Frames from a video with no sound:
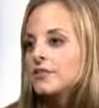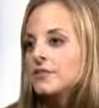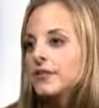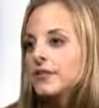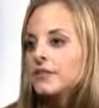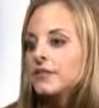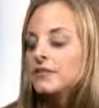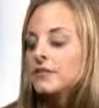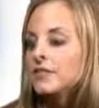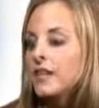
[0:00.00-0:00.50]

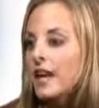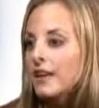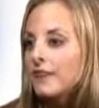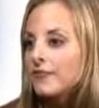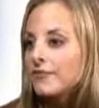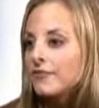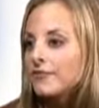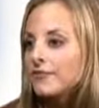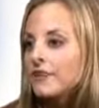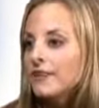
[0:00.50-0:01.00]
during your
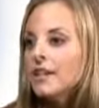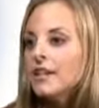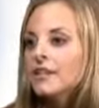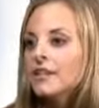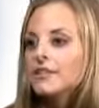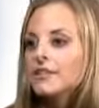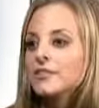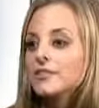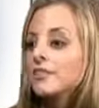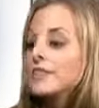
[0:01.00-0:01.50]
life,
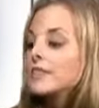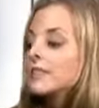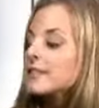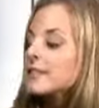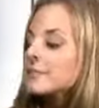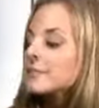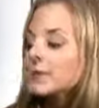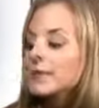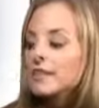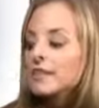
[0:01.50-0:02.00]
during
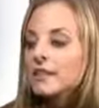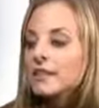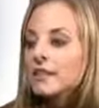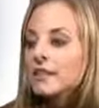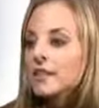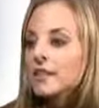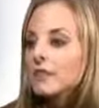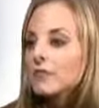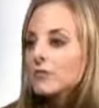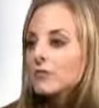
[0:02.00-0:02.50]

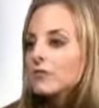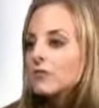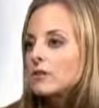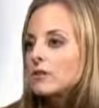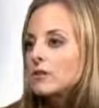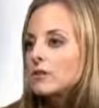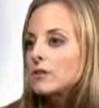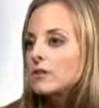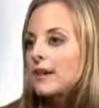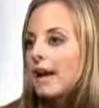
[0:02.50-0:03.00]
disability,
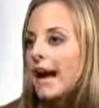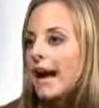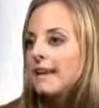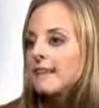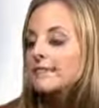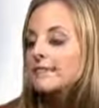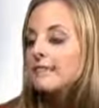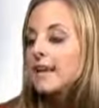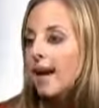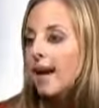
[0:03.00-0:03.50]
or
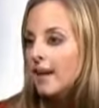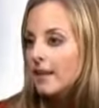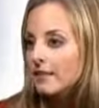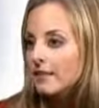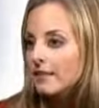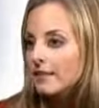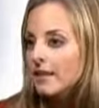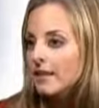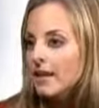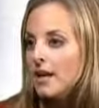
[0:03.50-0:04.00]
at death.
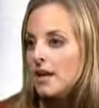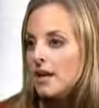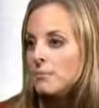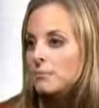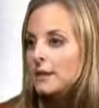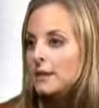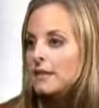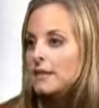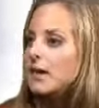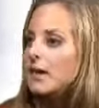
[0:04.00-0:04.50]
Mm-hmm.
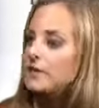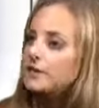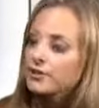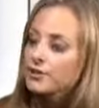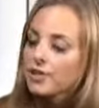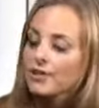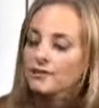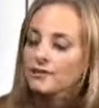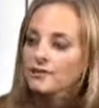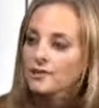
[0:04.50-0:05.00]
But gun
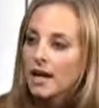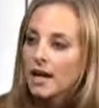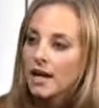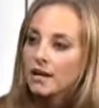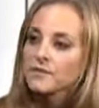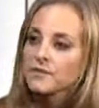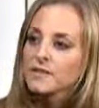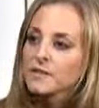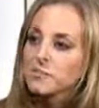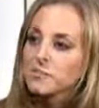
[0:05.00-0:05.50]
trusts
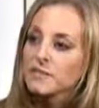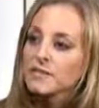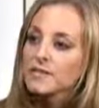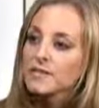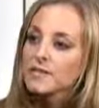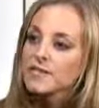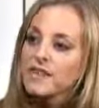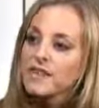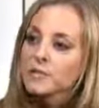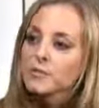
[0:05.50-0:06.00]
have
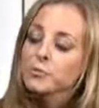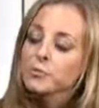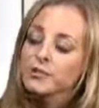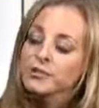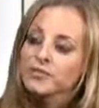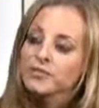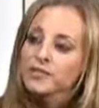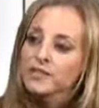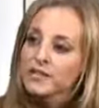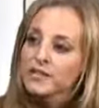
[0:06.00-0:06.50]
specific
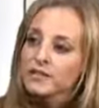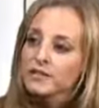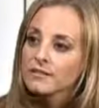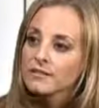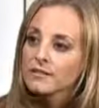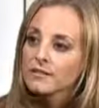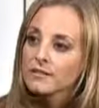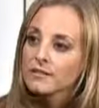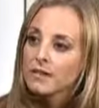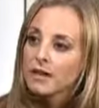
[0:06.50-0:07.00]

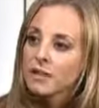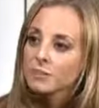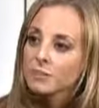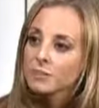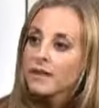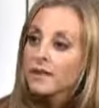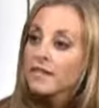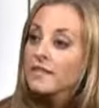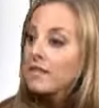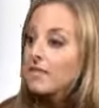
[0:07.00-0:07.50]
provisions
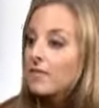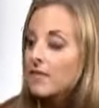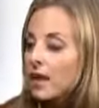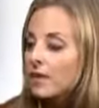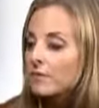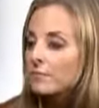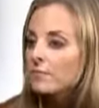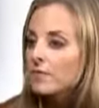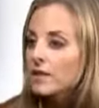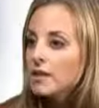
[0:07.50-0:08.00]
um, within
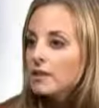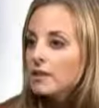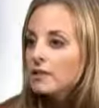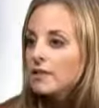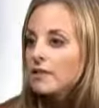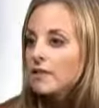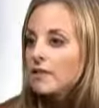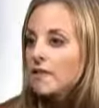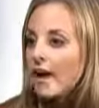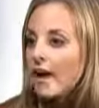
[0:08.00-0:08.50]
them
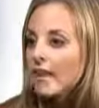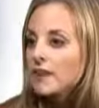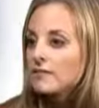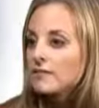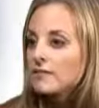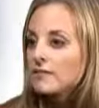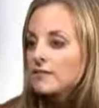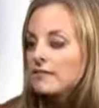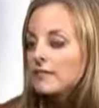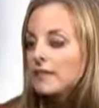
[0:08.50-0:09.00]
so
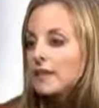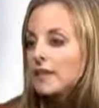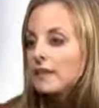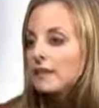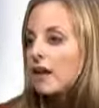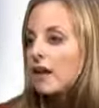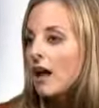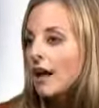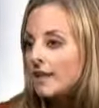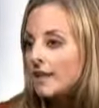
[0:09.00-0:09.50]
that the
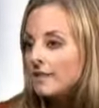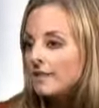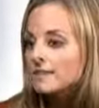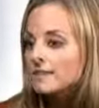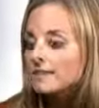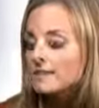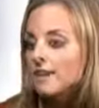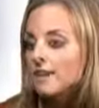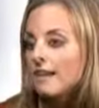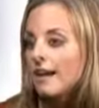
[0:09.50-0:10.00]

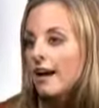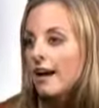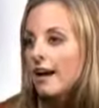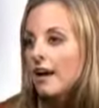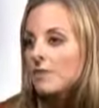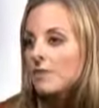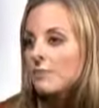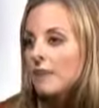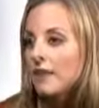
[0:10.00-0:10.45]
client um,